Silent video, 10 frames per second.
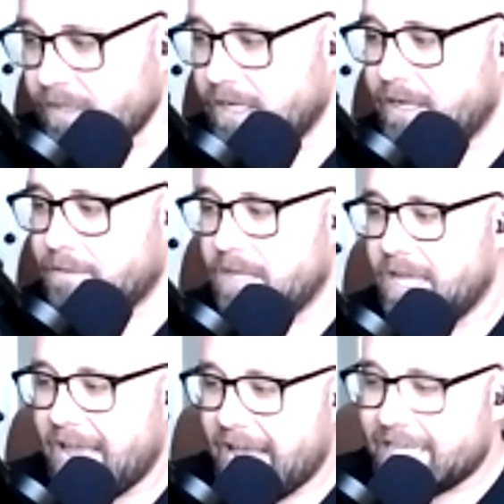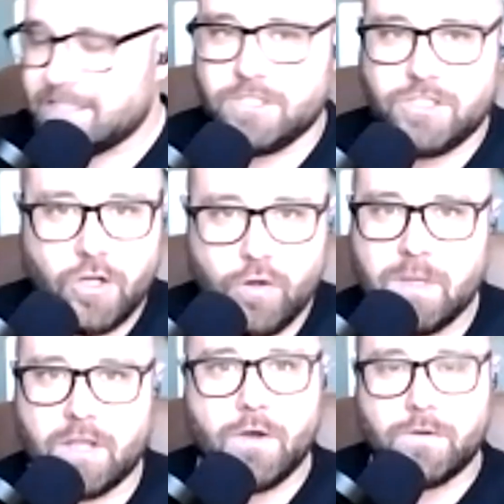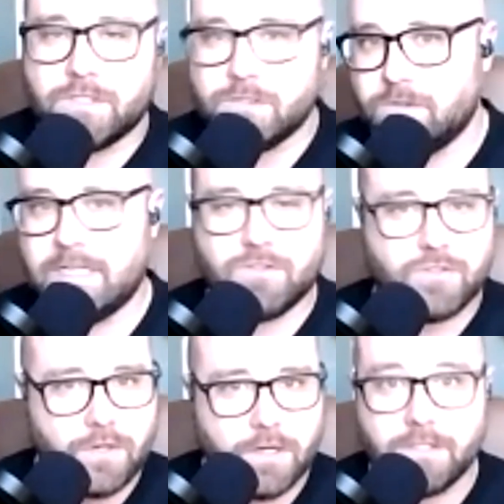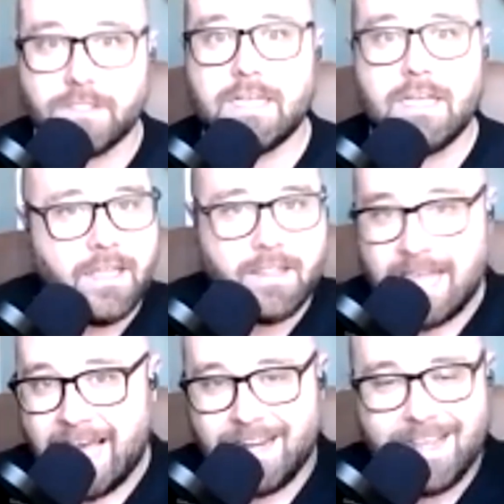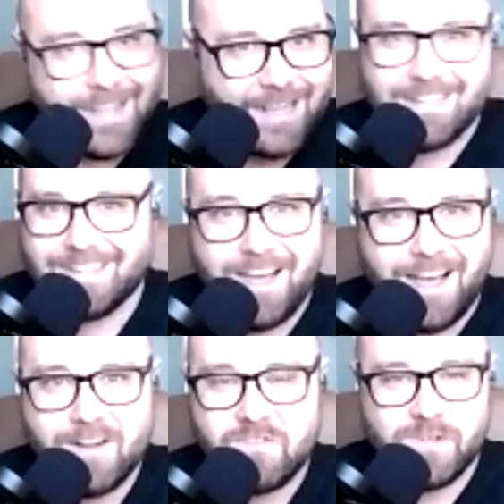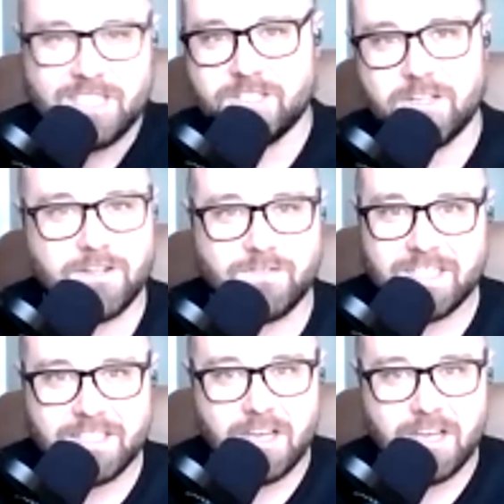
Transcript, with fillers: um, as Job goes through and struggles, that God reserves the